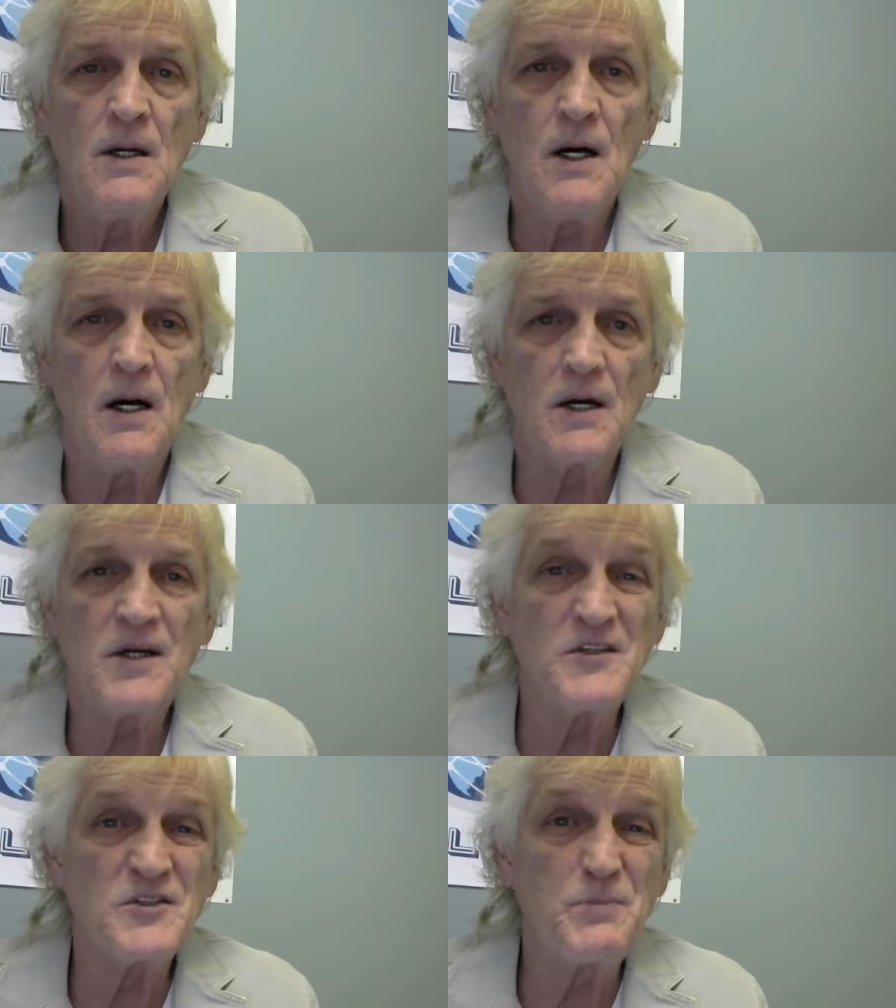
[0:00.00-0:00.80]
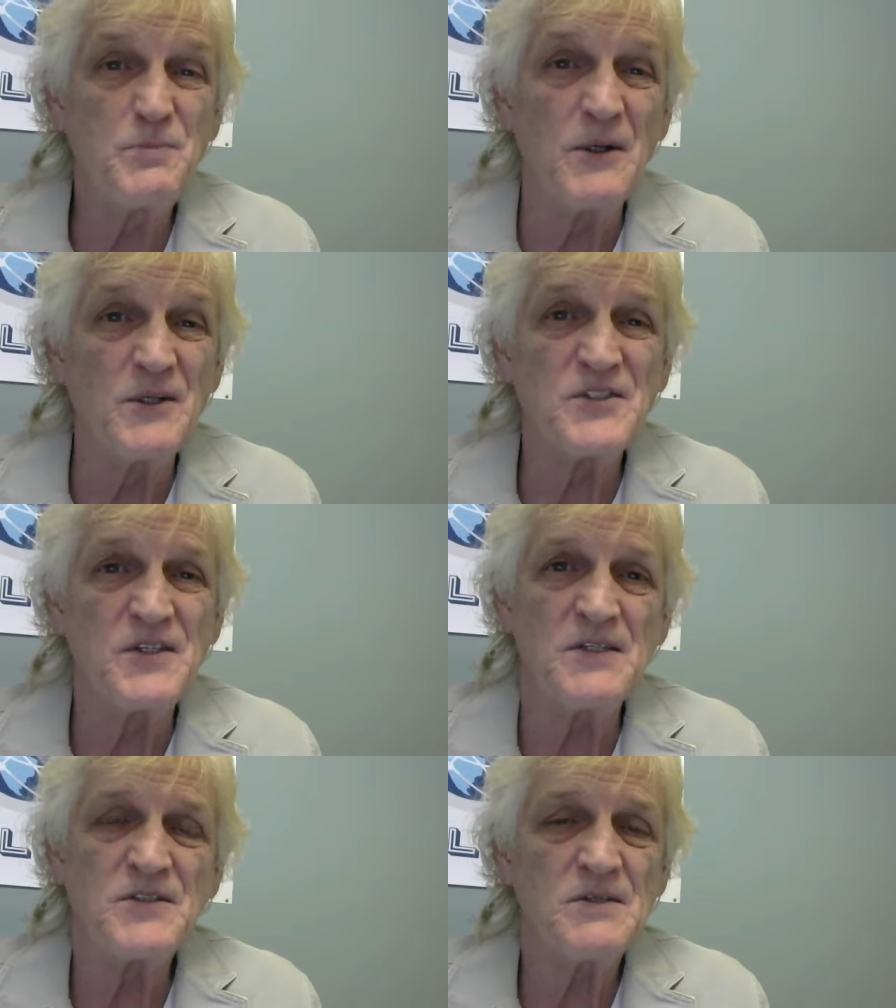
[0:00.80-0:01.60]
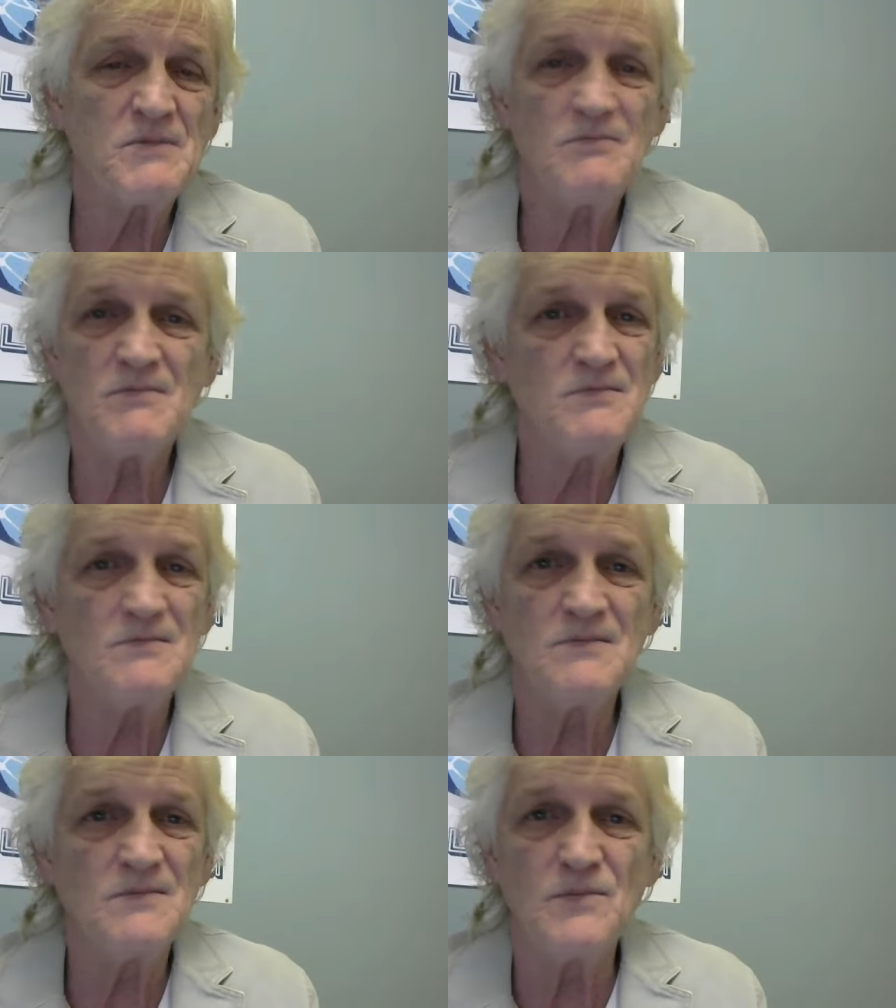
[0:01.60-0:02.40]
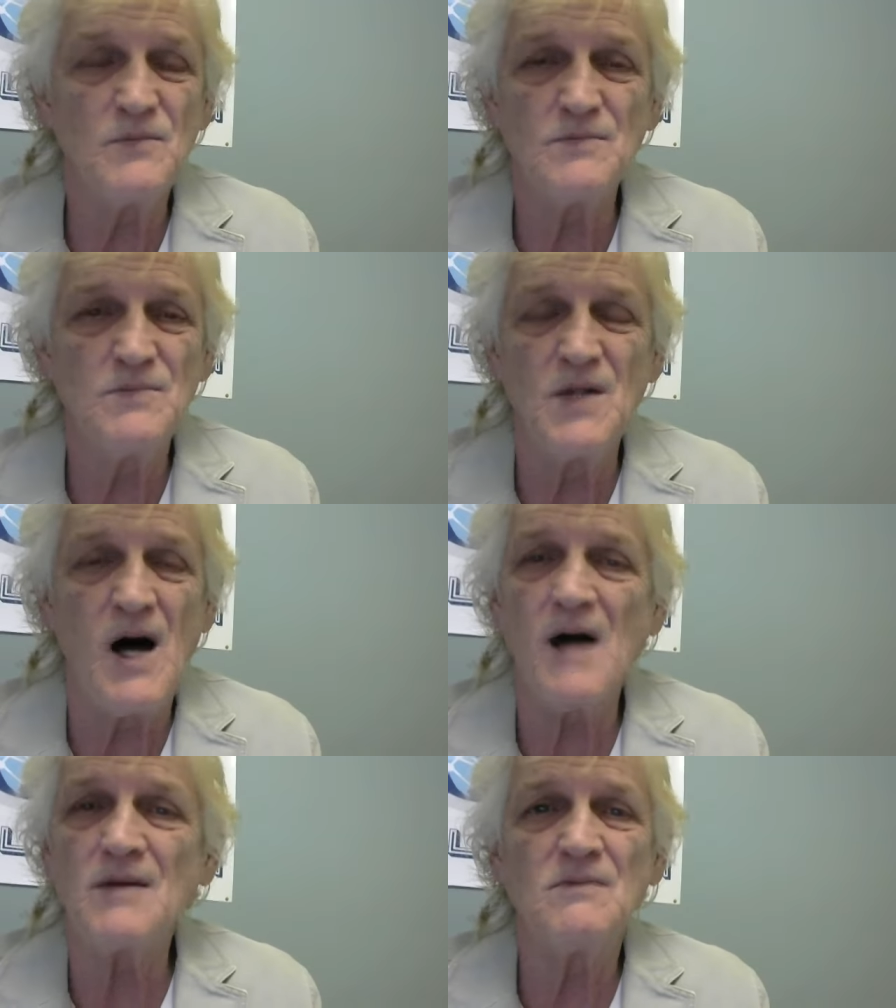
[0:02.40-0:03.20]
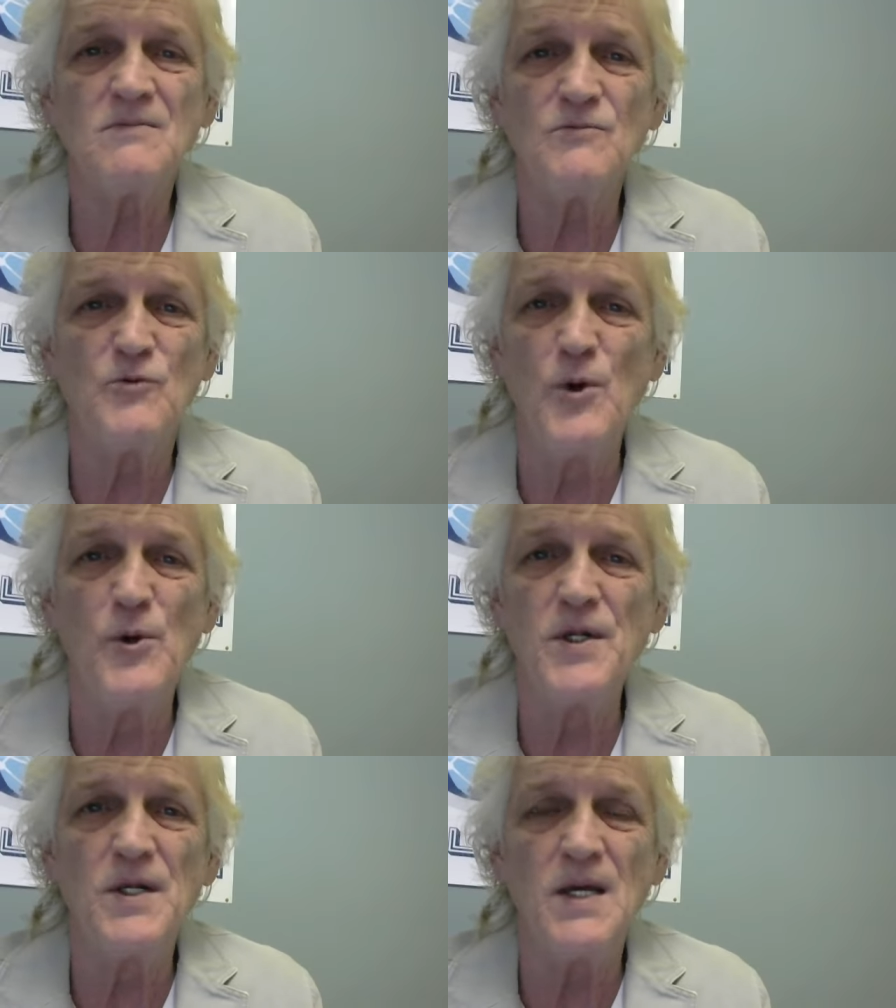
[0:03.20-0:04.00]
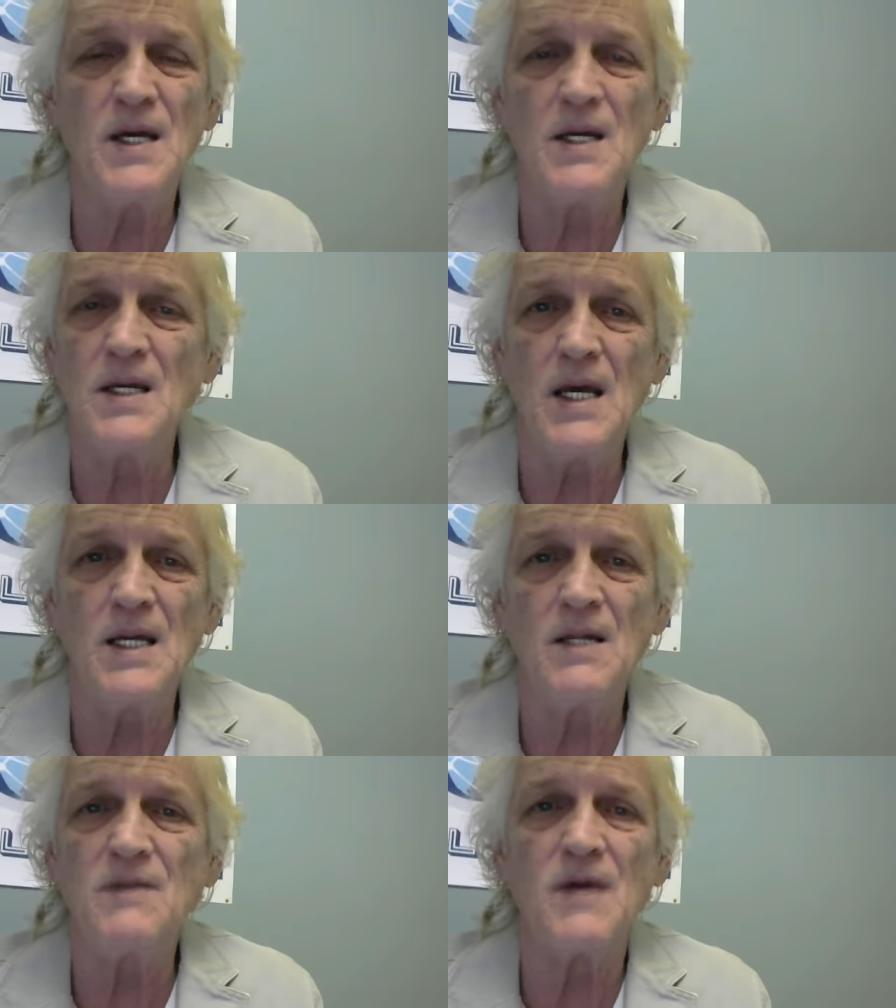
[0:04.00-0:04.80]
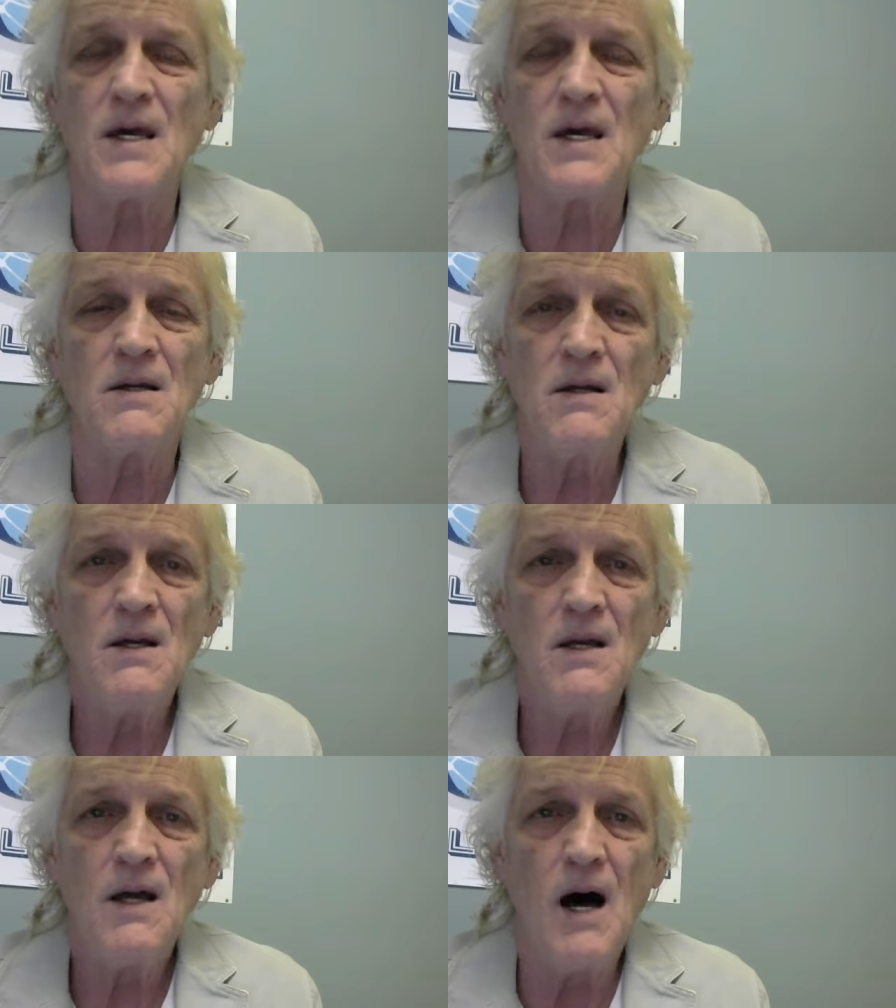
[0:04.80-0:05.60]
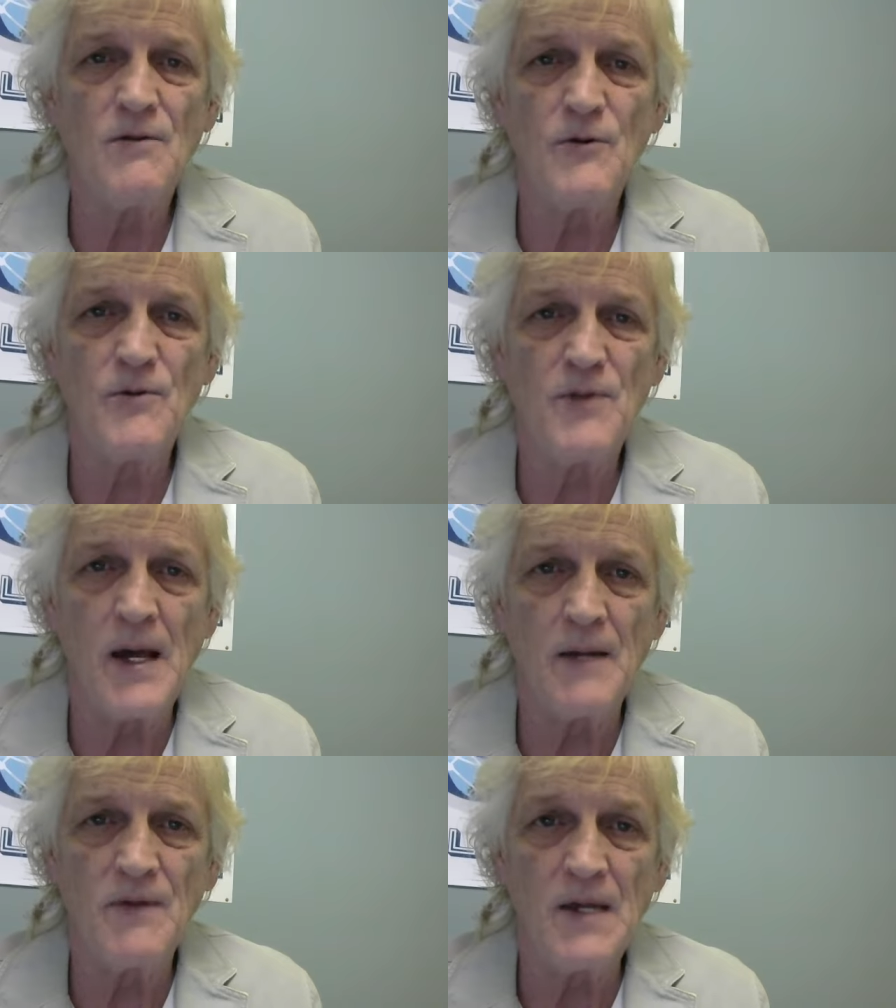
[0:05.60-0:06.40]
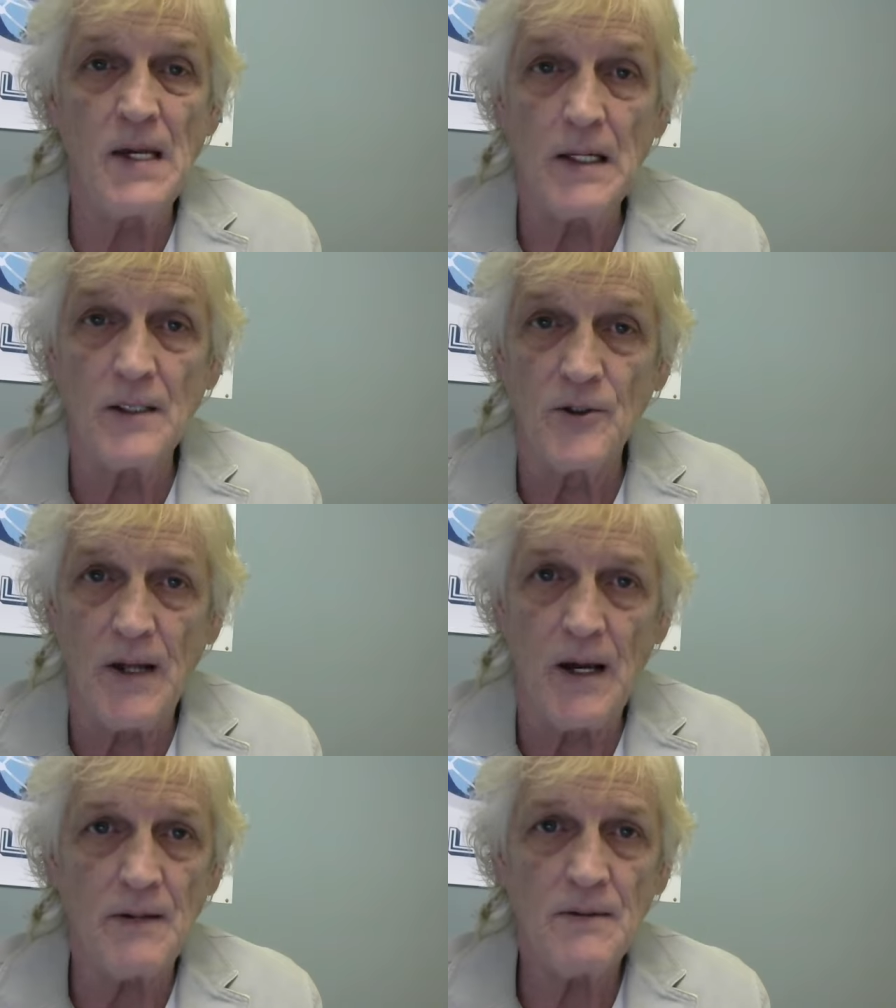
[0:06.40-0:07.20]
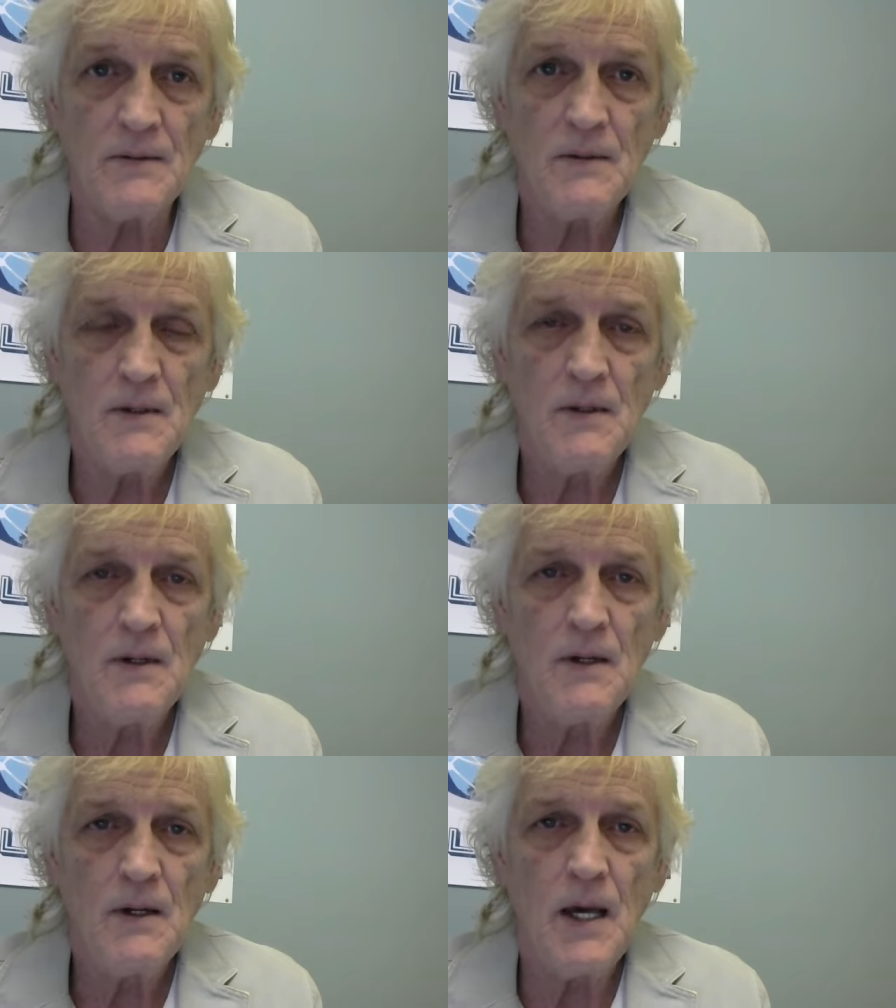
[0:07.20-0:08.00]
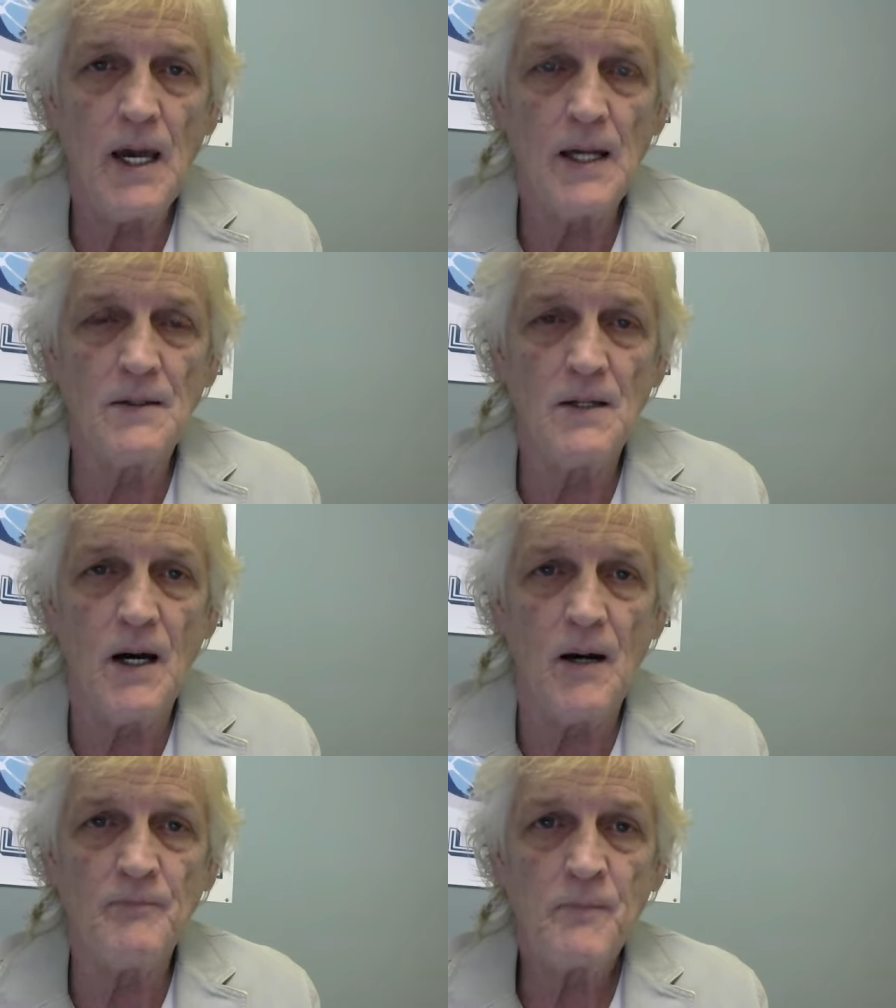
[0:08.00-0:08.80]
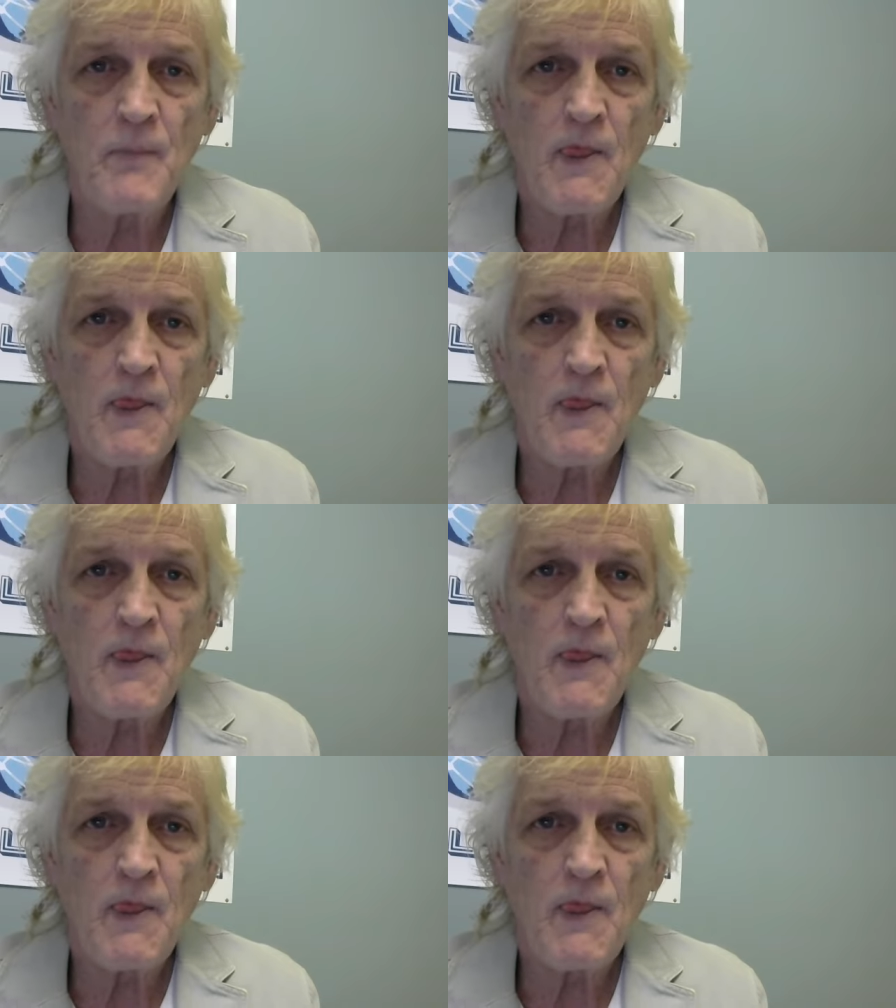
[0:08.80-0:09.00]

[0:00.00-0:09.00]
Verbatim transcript: uh, conspiracies, not rooted in anything other than the internet. And um,